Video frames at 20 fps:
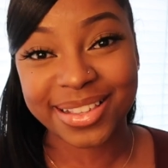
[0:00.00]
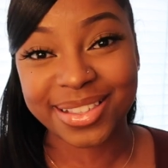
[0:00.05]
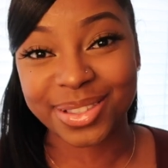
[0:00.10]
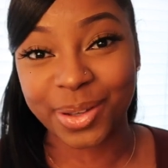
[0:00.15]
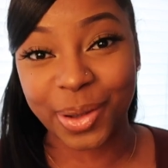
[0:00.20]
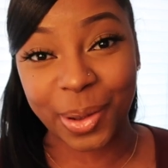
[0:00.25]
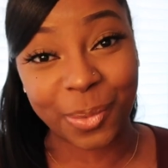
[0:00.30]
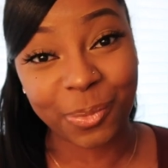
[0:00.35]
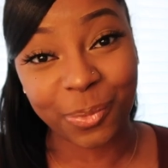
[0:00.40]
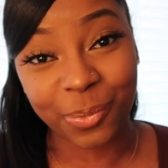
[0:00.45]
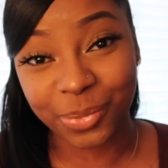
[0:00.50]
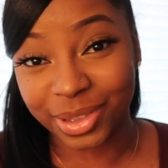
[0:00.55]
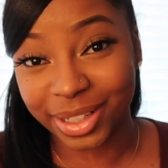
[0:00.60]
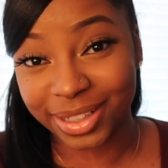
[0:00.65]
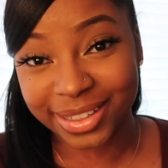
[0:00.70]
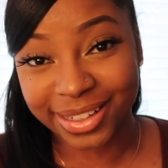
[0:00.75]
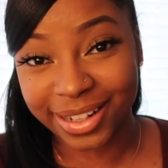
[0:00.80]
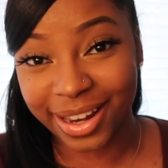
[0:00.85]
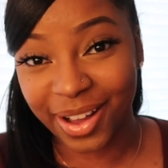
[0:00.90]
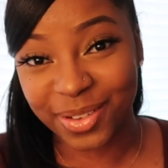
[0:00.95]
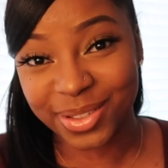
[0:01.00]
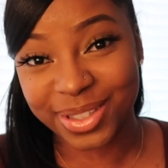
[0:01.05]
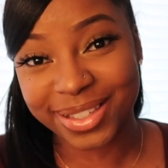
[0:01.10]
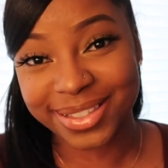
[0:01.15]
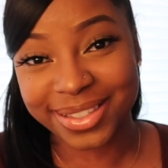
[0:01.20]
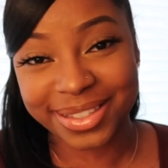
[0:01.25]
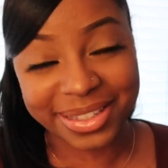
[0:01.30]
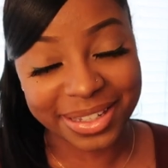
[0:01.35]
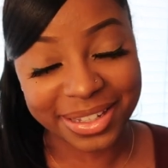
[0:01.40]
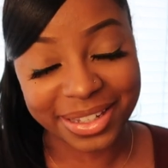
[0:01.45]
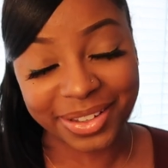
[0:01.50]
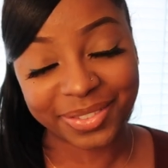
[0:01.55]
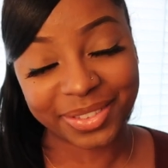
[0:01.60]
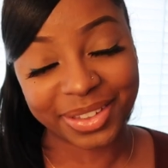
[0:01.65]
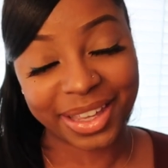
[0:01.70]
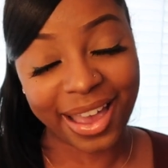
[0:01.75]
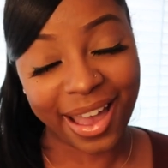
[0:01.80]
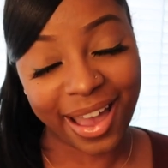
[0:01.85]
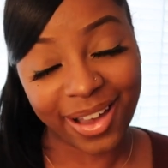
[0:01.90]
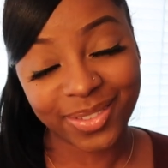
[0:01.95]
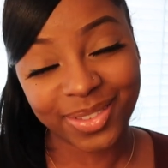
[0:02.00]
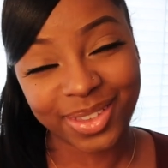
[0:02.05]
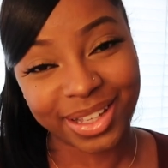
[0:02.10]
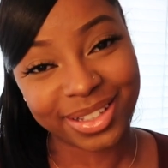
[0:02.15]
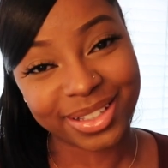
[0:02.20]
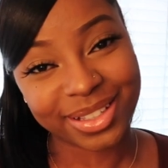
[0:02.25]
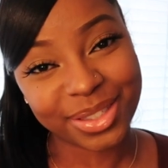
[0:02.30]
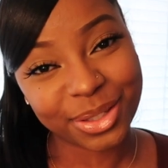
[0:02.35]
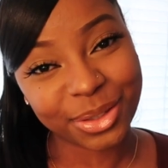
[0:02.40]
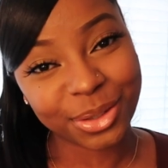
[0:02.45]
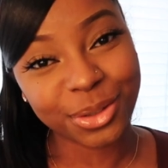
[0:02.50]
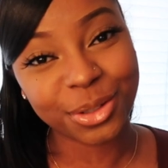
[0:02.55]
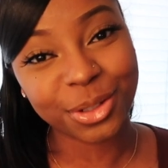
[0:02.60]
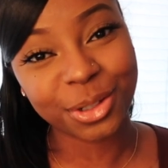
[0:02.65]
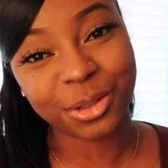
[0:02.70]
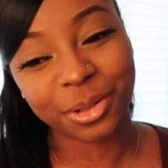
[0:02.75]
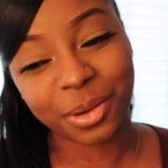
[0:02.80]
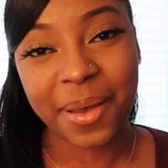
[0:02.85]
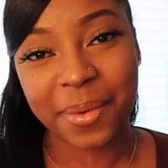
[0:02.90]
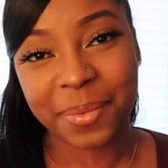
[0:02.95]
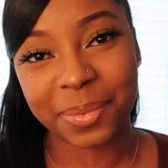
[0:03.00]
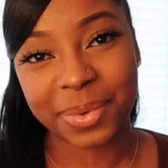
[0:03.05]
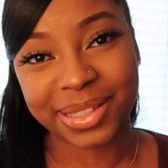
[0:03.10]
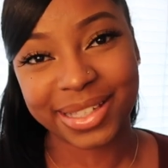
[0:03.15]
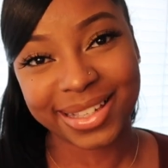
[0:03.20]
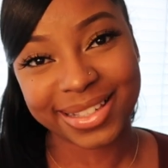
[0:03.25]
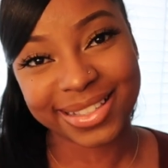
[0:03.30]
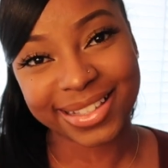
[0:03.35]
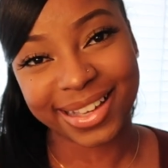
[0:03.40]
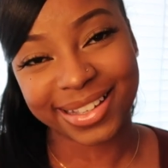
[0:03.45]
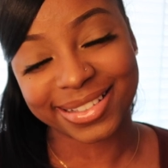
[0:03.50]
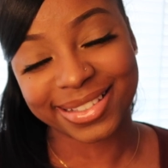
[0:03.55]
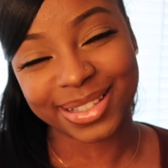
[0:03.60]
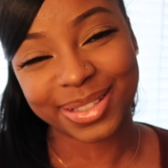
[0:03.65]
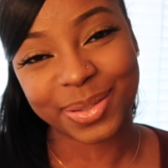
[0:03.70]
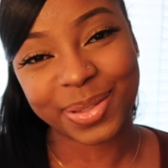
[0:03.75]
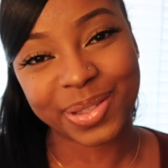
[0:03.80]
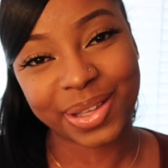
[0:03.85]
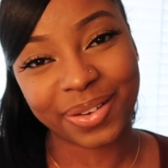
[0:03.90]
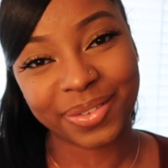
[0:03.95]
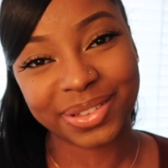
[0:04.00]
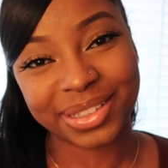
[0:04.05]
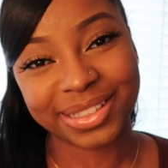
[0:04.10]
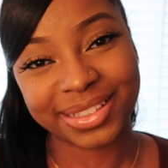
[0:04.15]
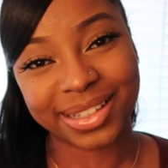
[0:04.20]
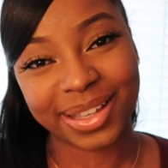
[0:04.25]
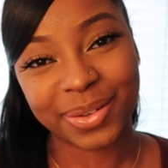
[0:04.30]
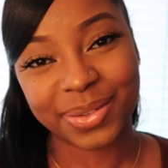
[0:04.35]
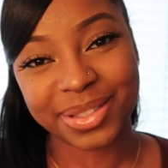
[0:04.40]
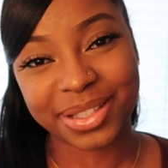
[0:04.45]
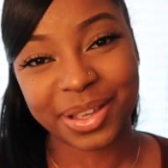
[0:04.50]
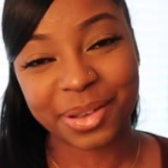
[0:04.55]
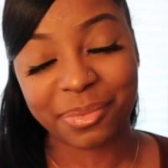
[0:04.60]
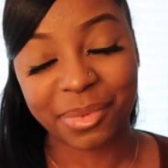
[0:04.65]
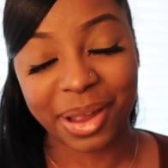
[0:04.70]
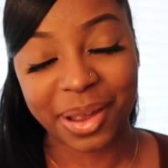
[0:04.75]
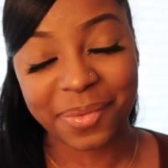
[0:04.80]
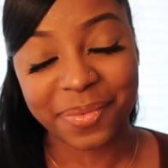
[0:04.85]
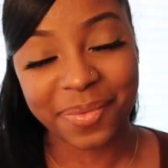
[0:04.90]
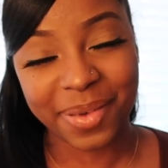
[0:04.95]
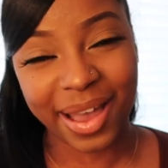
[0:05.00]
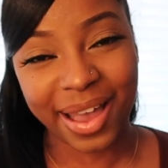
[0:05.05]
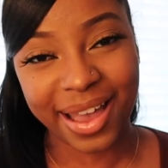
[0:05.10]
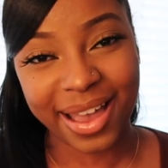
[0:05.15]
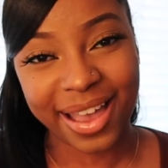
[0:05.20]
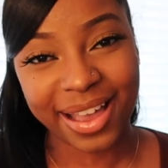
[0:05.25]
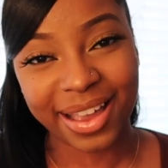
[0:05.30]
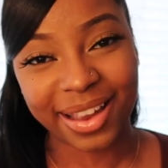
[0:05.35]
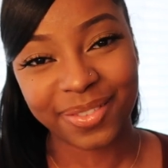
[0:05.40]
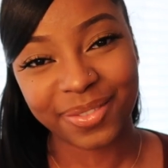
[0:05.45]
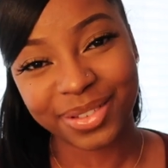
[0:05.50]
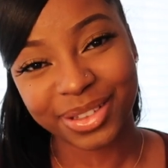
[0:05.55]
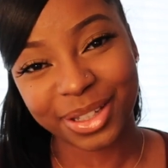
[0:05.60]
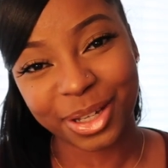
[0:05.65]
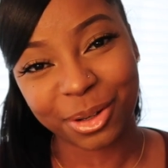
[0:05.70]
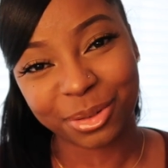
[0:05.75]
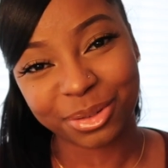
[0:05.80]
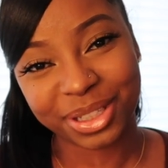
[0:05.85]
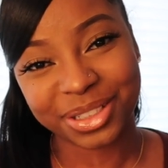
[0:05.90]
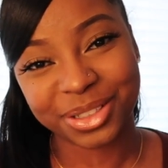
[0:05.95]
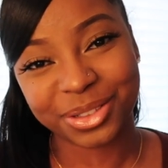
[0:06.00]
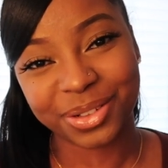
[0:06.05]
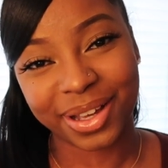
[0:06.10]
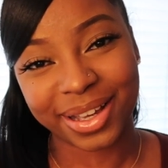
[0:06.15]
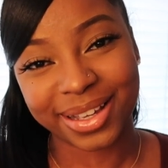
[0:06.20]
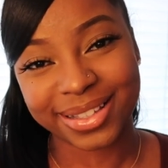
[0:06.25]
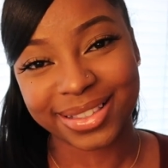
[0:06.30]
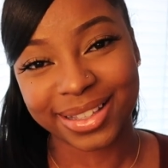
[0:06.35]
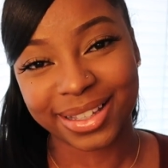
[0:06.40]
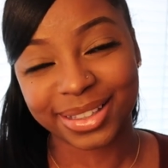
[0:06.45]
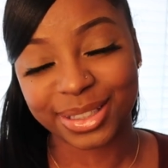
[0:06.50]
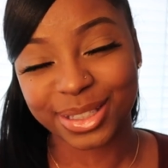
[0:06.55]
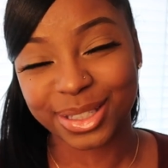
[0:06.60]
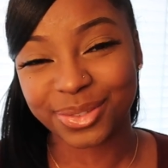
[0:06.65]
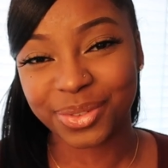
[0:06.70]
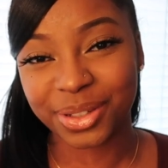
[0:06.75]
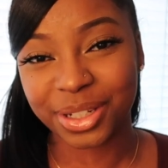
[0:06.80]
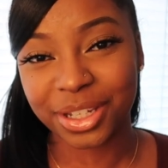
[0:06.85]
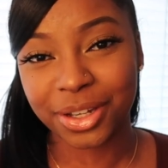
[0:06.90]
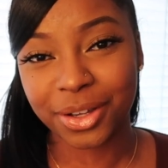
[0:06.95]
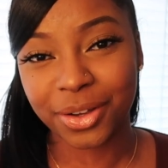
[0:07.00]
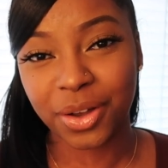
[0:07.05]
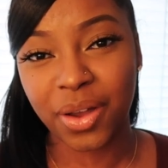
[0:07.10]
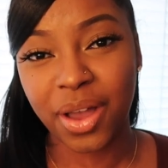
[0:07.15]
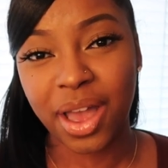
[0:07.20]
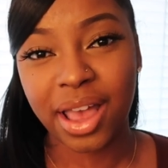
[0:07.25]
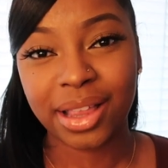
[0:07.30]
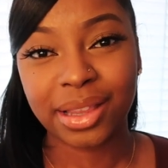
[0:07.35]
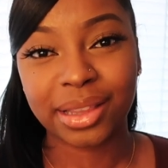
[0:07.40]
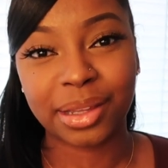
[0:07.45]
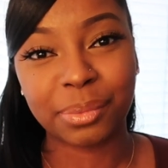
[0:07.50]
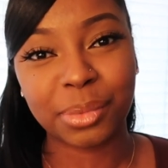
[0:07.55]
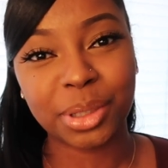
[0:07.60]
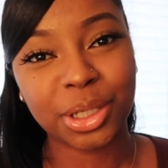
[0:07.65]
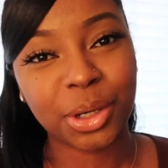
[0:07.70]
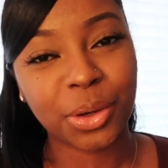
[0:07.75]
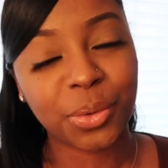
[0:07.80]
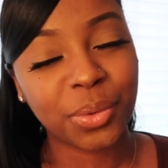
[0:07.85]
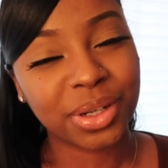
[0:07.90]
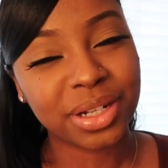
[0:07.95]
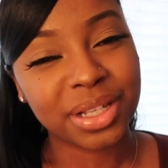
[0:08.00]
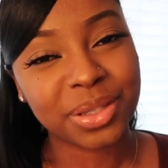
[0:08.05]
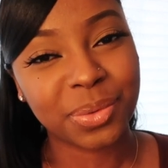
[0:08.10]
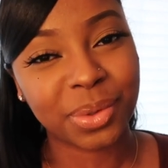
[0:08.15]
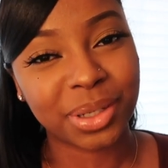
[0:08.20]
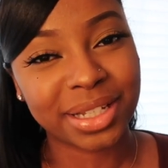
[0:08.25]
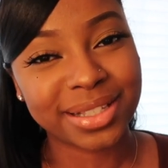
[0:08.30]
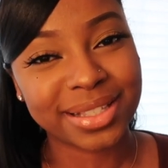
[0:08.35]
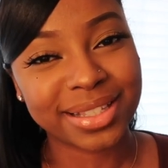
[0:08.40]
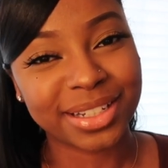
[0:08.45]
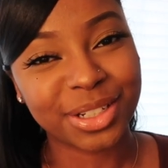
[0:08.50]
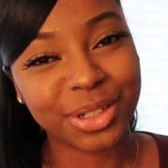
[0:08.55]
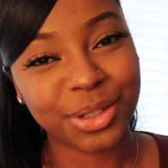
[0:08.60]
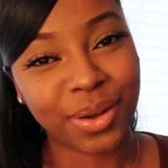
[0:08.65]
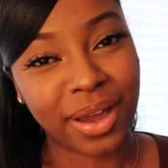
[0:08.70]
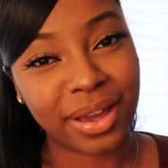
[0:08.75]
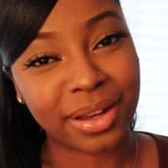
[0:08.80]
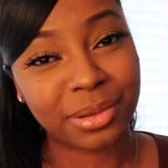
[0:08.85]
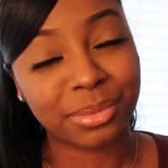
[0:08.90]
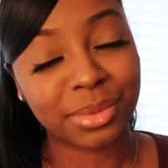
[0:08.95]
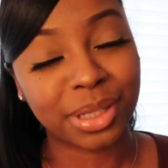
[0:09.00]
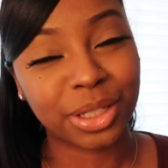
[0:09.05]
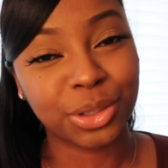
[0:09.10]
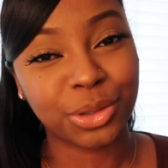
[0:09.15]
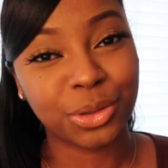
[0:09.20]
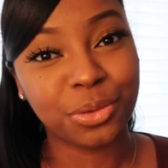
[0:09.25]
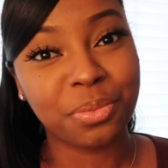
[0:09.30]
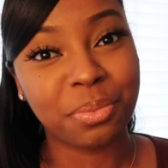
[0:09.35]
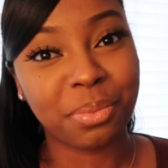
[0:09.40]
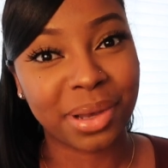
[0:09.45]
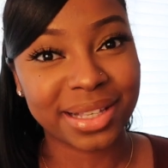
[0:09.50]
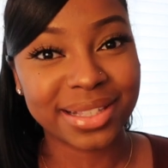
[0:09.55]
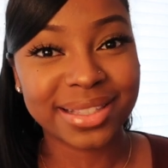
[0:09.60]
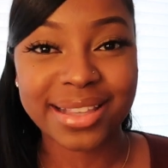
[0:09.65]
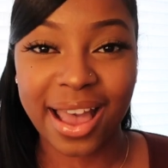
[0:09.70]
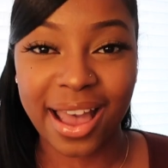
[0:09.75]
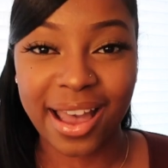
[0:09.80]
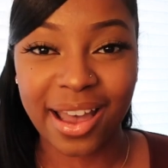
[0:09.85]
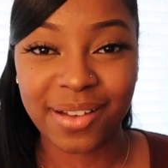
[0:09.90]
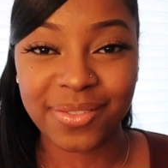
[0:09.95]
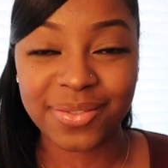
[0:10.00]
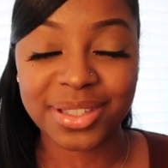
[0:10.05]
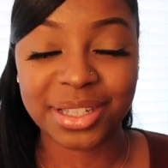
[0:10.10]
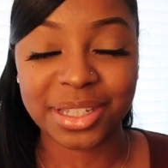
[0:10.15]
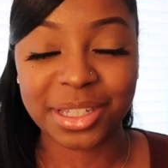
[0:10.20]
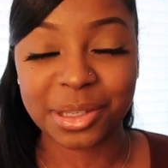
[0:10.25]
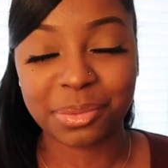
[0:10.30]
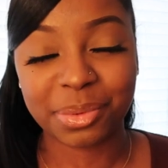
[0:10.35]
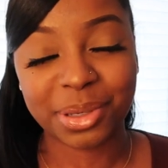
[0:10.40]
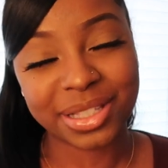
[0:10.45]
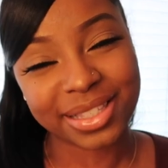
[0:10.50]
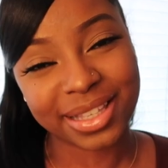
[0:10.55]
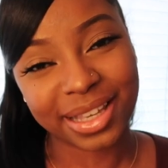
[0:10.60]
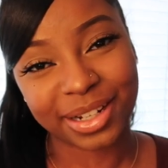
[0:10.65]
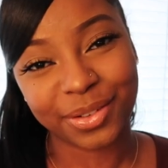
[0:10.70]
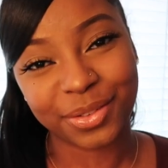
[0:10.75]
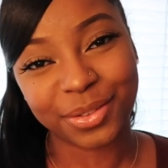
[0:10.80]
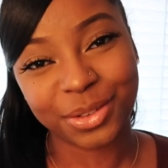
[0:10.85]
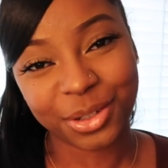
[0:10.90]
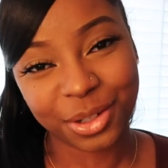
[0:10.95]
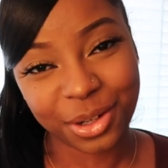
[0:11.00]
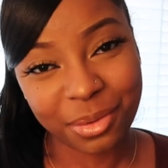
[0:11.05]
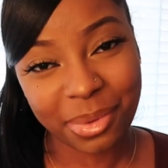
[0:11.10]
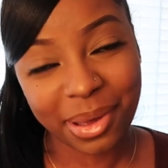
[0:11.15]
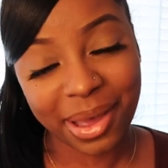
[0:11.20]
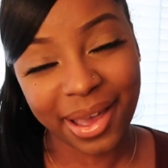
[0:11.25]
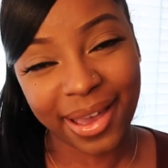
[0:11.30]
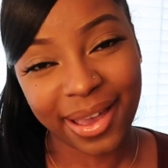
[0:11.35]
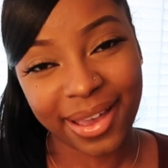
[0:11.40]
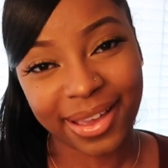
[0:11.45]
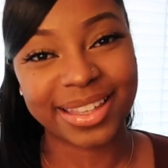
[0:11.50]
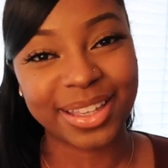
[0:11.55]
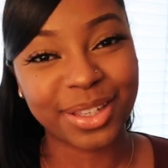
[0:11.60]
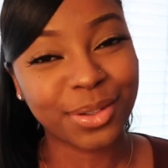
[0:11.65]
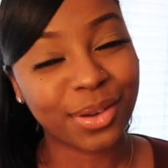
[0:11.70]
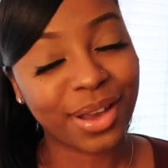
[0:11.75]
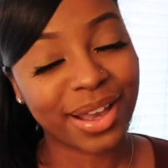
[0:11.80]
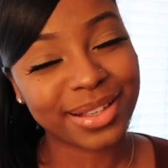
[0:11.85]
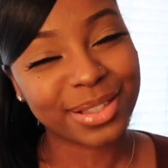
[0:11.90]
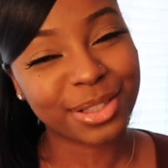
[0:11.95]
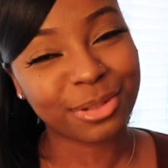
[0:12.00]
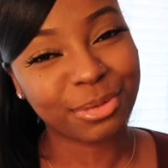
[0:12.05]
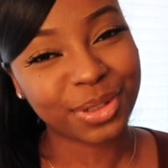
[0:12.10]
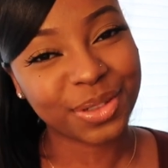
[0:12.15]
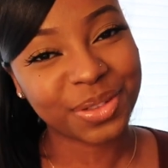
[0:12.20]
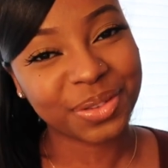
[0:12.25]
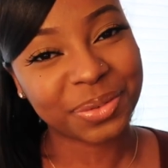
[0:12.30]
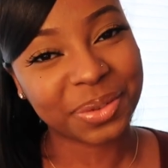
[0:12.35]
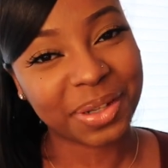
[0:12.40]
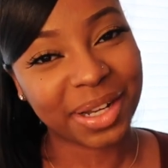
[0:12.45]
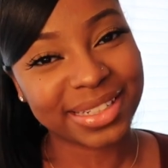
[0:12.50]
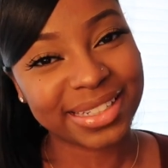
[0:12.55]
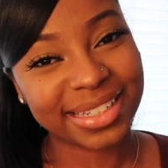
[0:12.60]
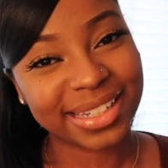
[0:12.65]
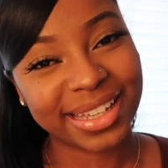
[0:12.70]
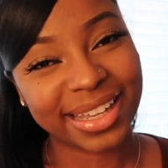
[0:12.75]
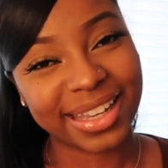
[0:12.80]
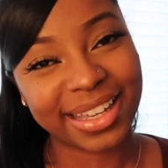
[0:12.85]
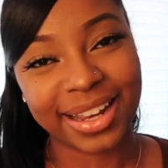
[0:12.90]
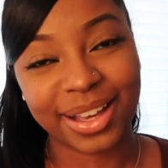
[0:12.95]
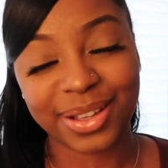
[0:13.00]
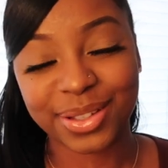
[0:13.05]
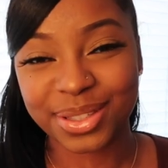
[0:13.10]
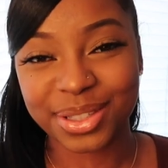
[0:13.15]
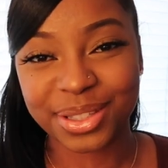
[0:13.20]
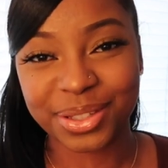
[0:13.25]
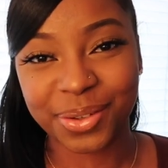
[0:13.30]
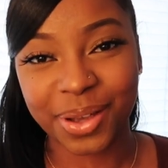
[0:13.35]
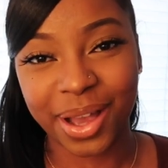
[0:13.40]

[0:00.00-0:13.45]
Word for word: so i'm looking out to see if they have that soon but yes guys this is everything that was in my bag i really hope that you guys liked this video let me know what is one essential item that you must have to keep inside inside of your bag thank you guys so much for watching and i'll see you